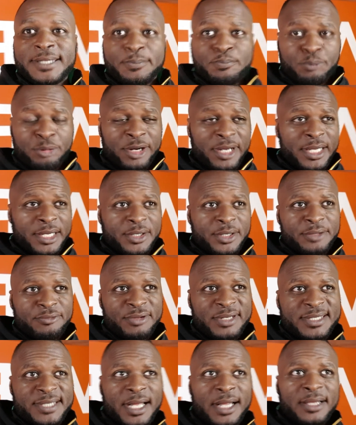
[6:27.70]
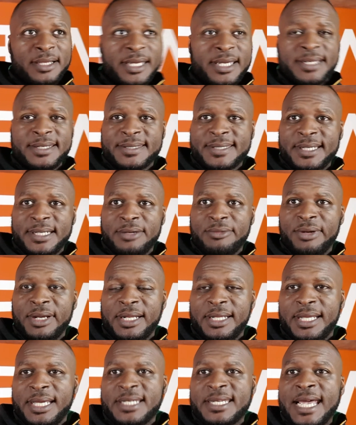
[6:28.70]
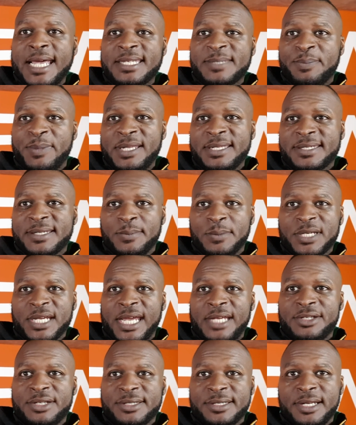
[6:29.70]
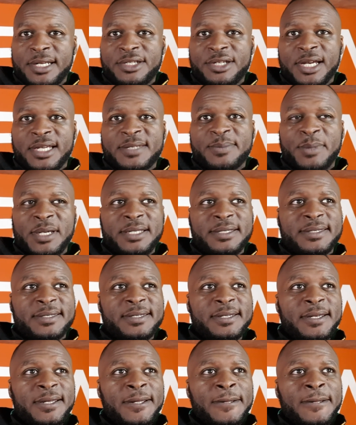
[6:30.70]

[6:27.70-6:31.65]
a pretty good result considering there has been some changes and adjustments.